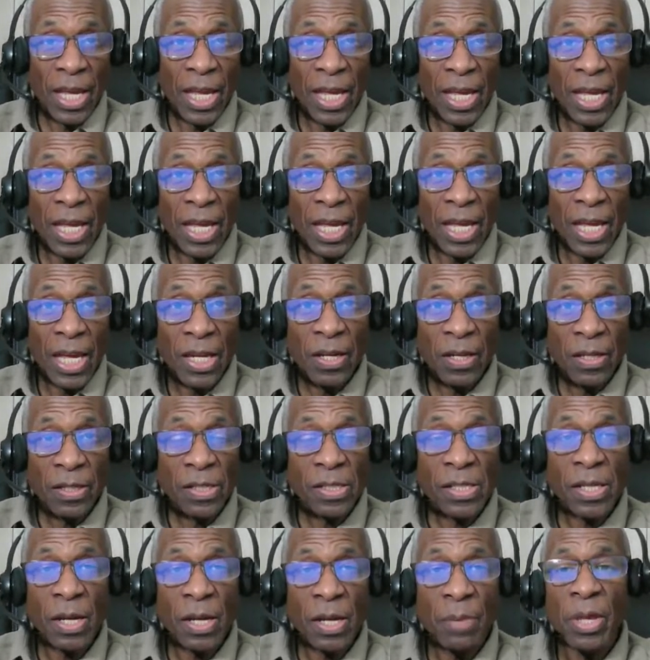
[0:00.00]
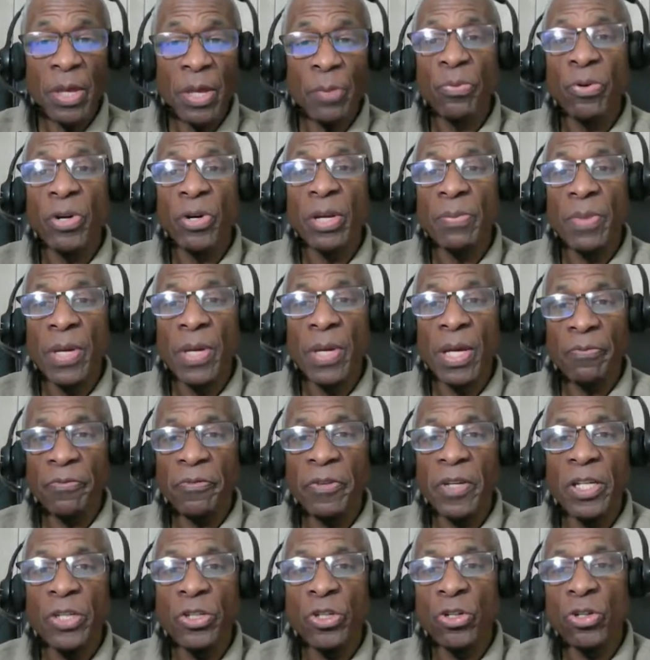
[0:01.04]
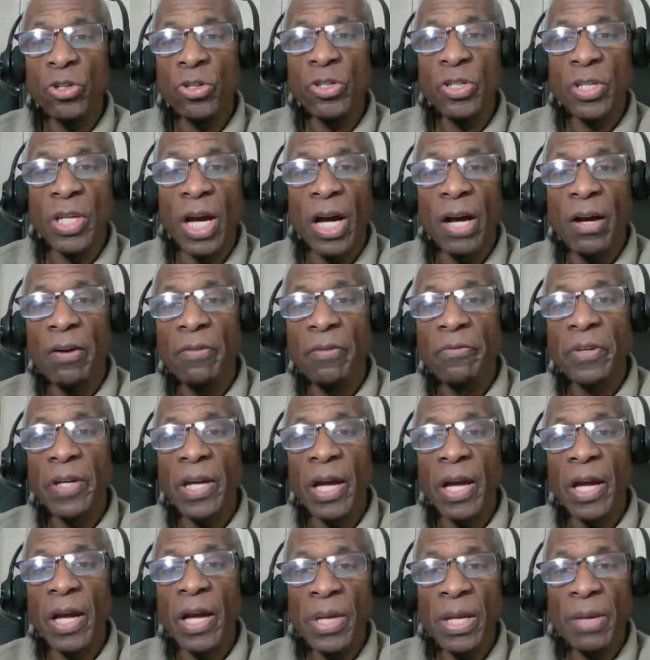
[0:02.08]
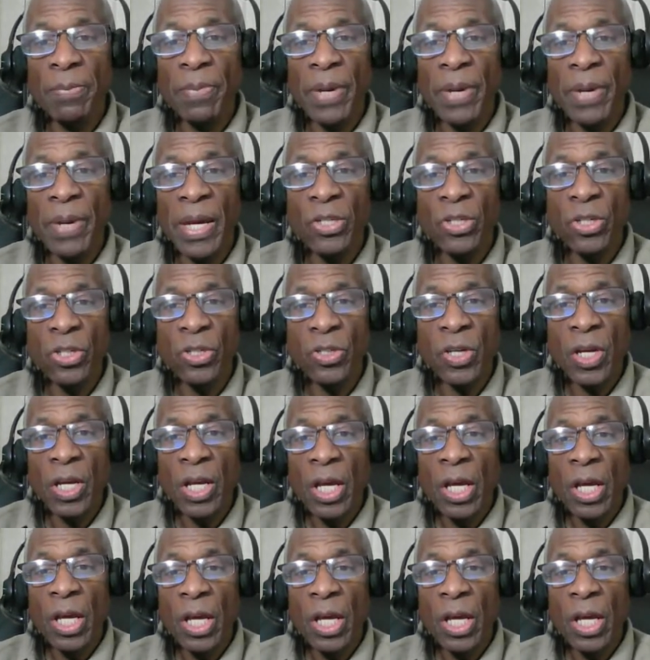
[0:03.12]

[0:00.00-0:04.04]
in some of the premium features of company pages,